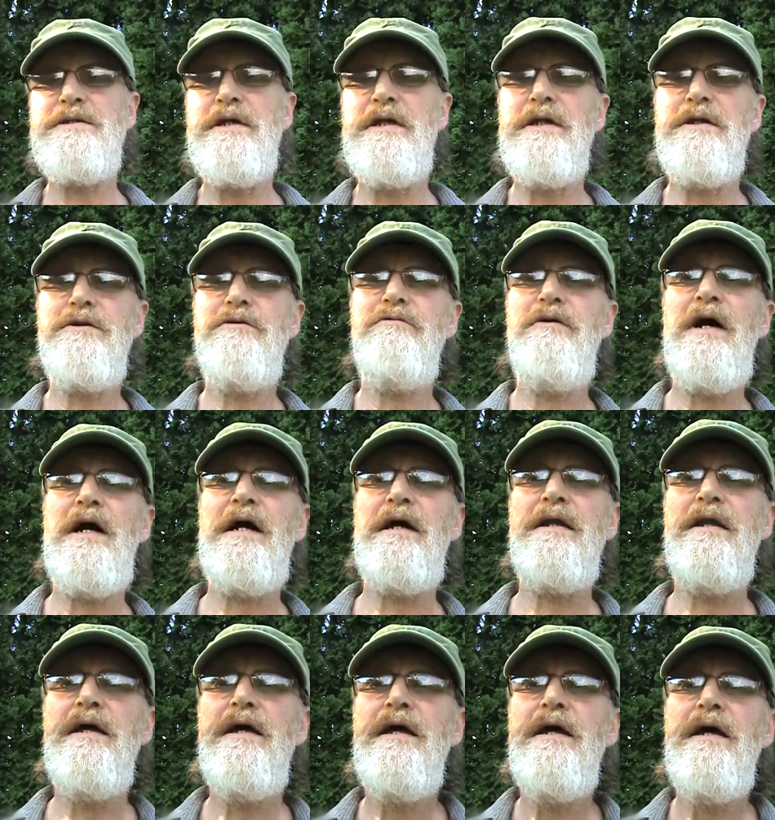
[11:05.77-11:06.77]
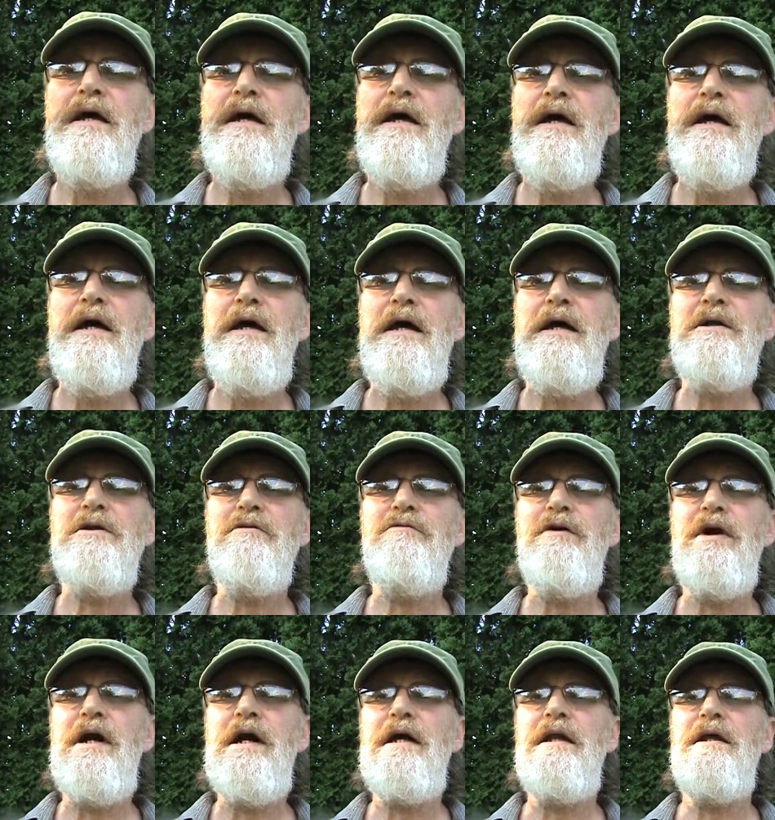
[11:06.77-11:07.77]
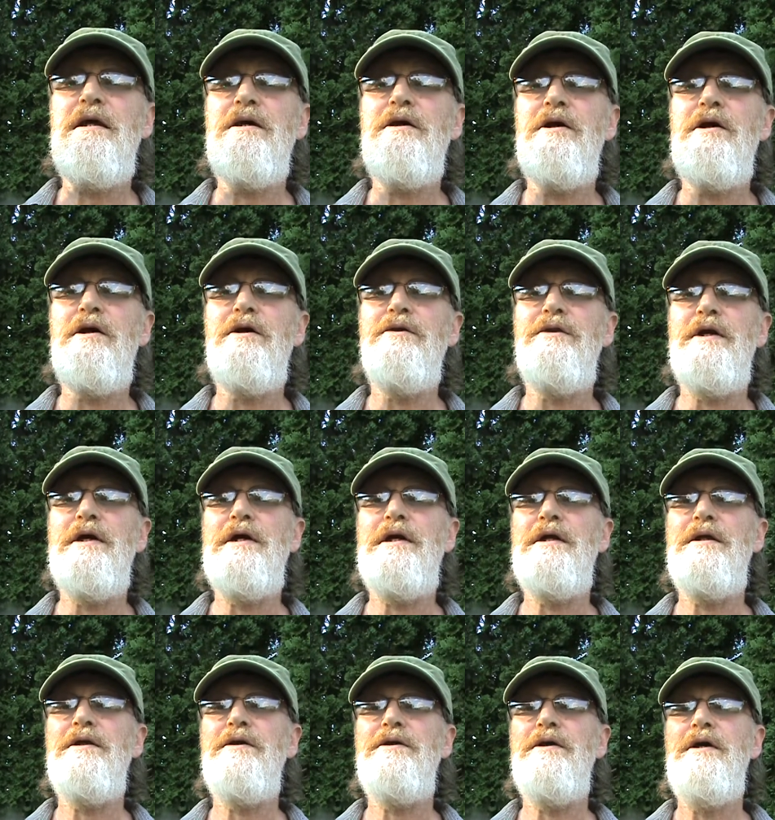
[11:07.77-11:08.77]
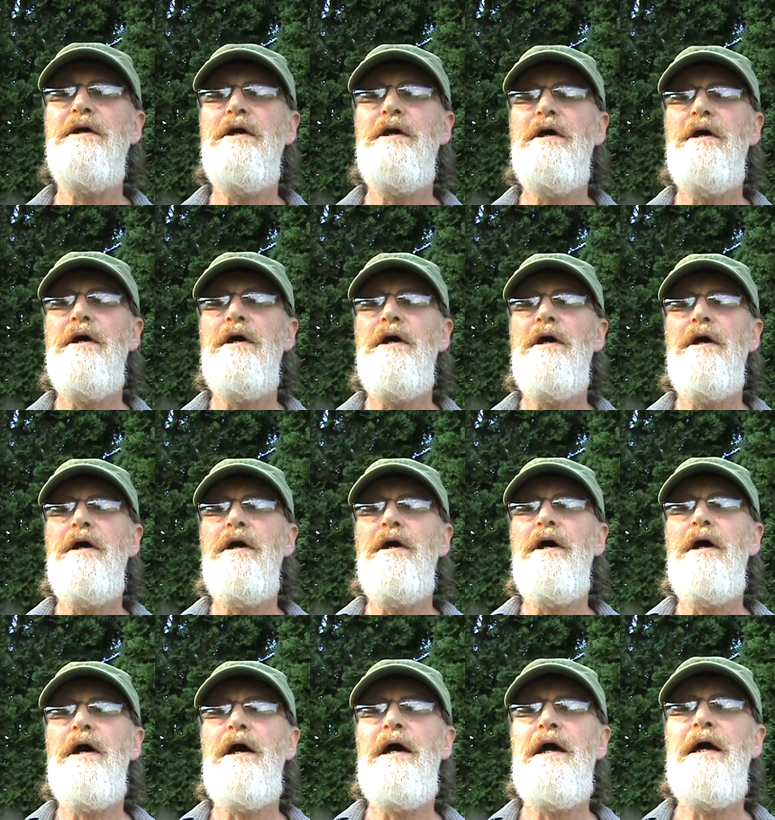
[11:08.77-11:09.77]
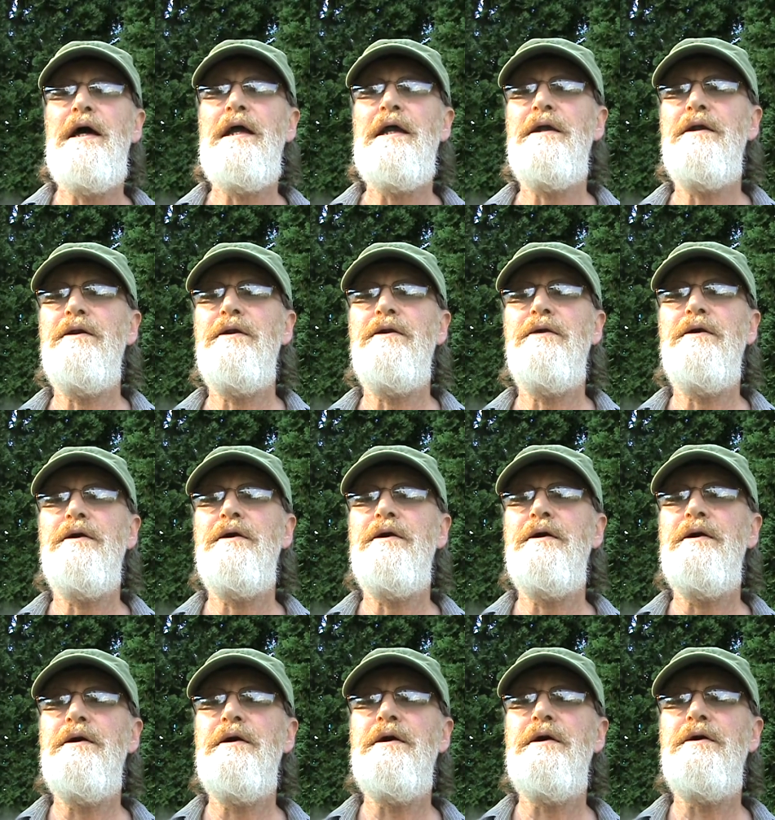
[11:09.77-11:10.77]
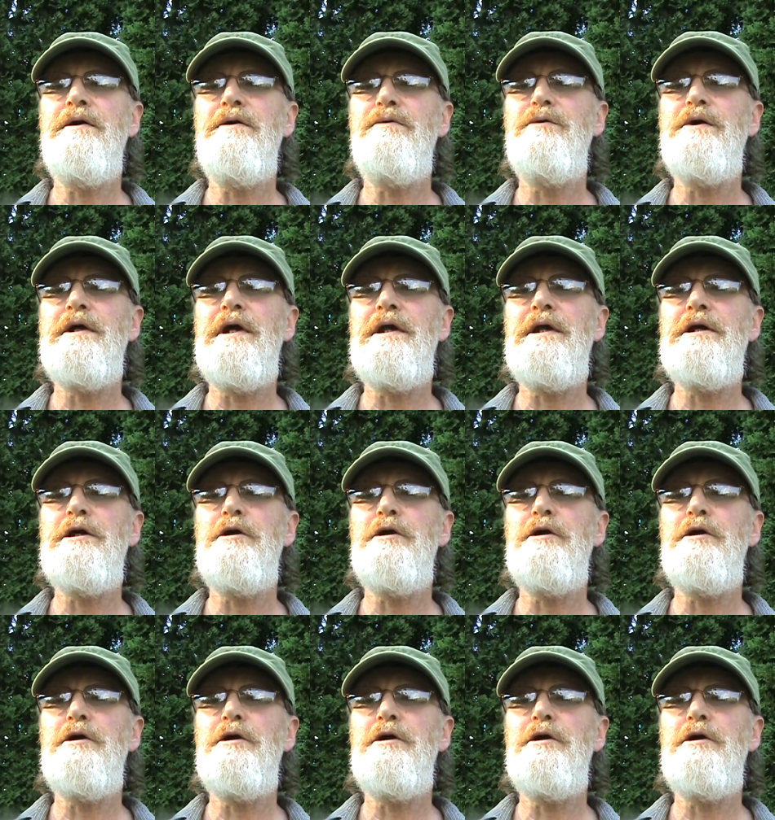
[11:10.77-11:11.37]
they ain't divine ain't divinely ordained and uh, we got to